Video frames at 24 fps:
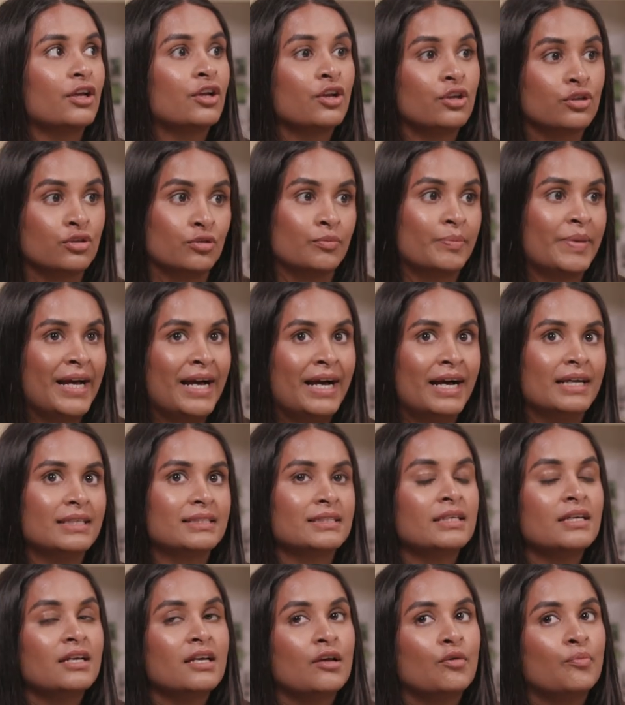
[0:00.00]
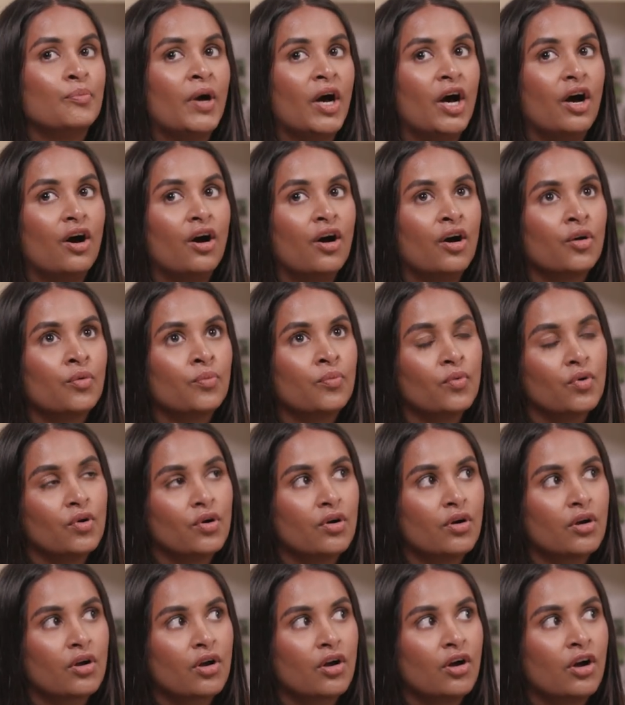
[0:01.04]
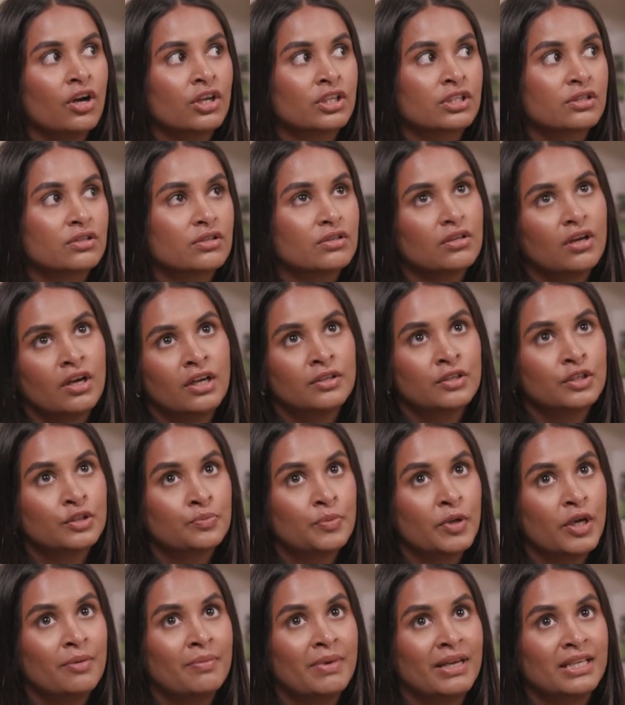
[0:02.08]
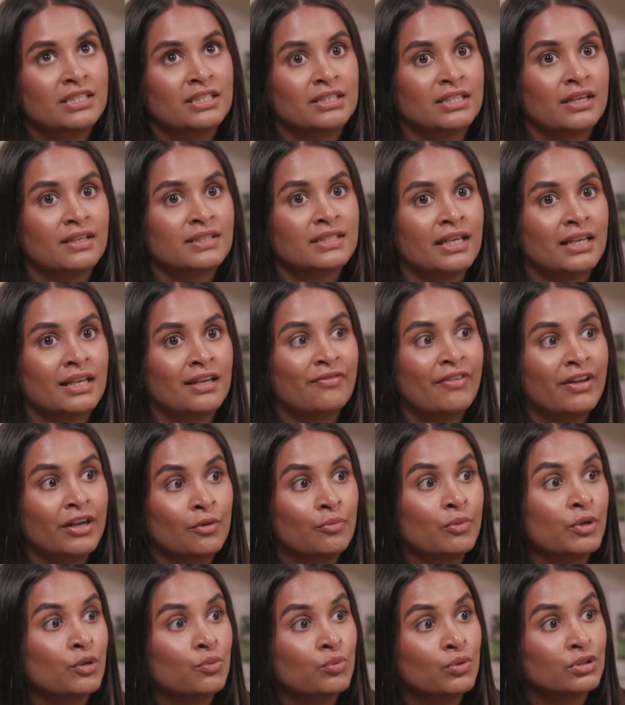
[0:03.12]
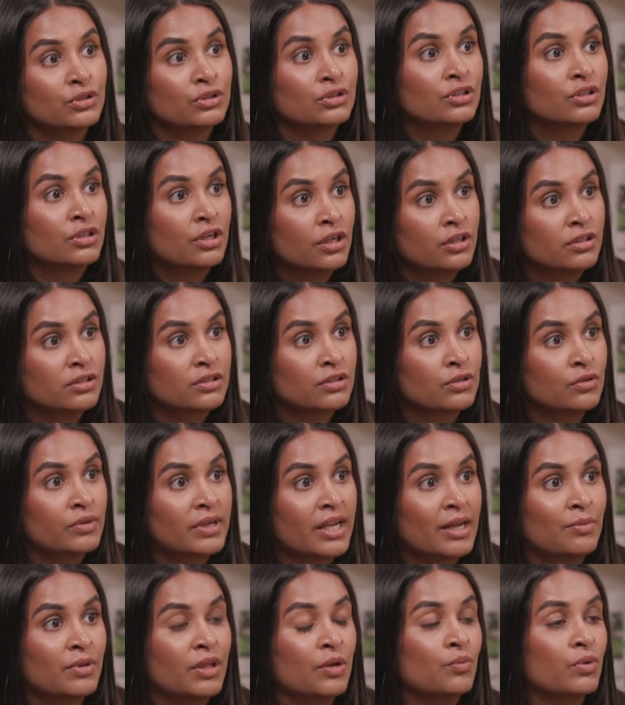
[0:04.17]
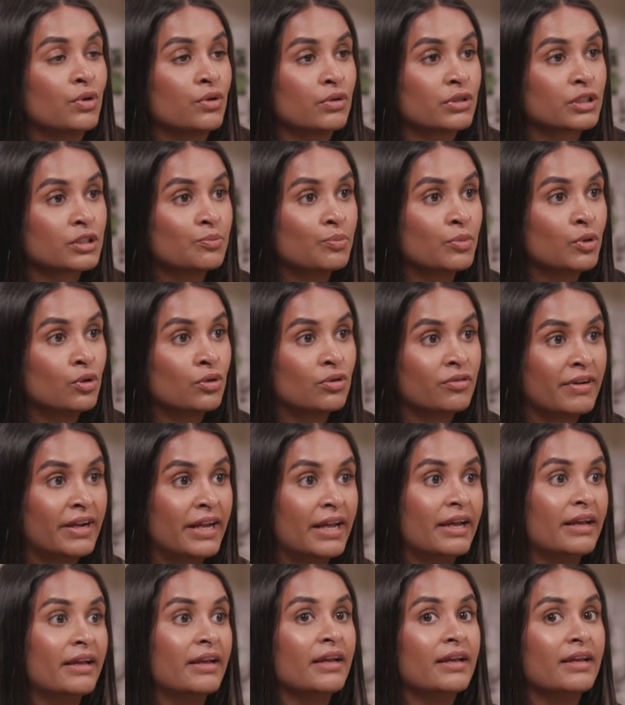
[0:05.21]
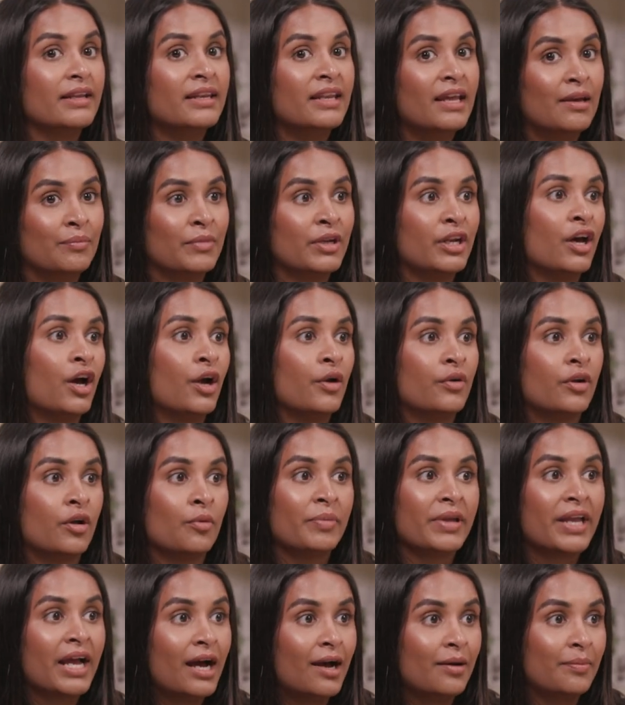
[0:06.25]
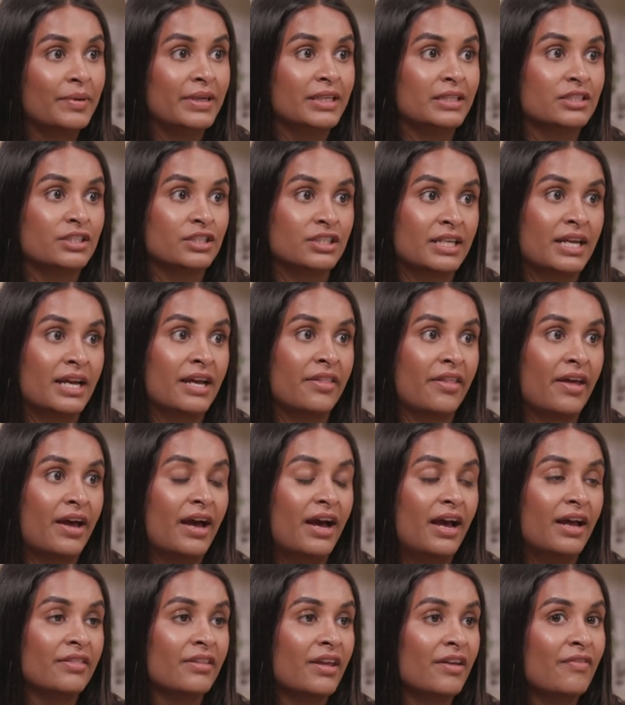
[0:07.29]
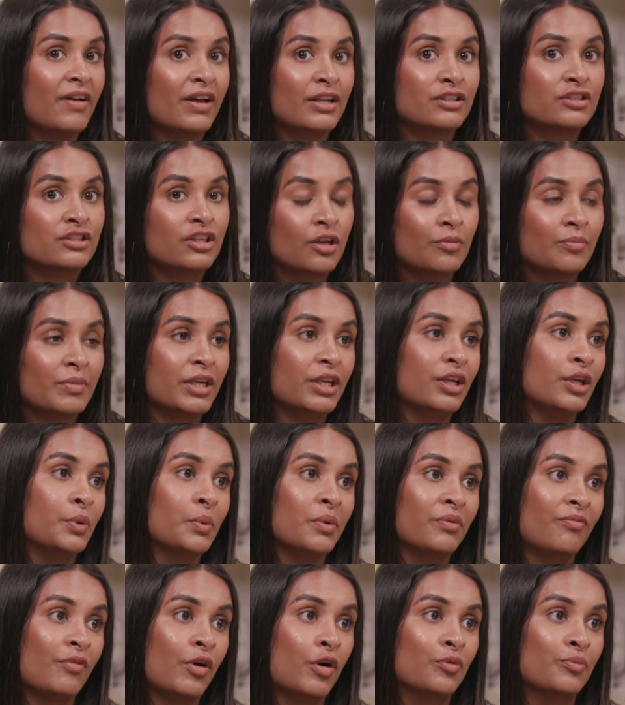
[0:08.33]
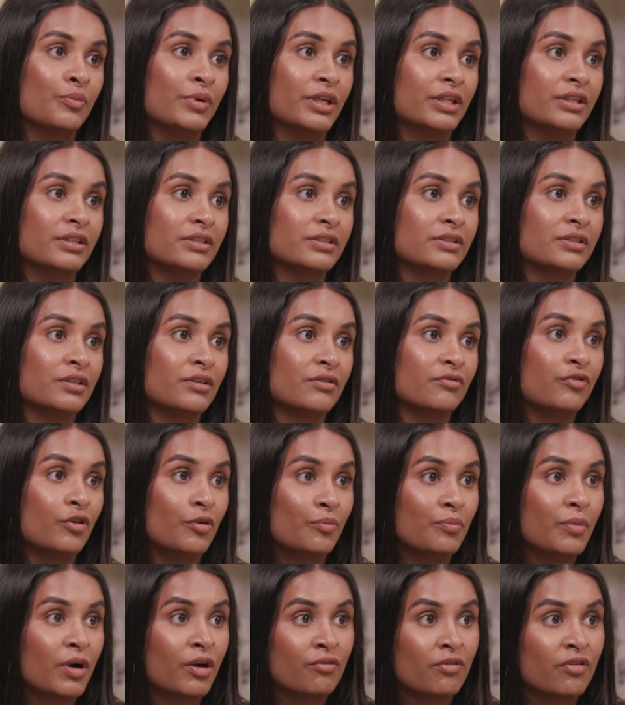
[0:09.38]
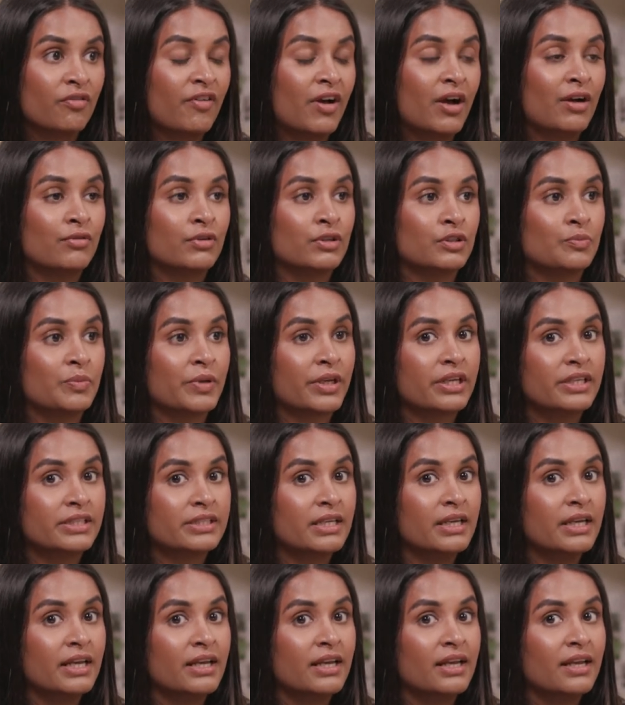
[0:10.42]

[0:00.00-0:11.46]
good or bad. But I just put a message out saying, if anybody wants to know the school name and they want to explore it, let me know and I'll be happy to share that. And they've had so many new enrolments from my referrals because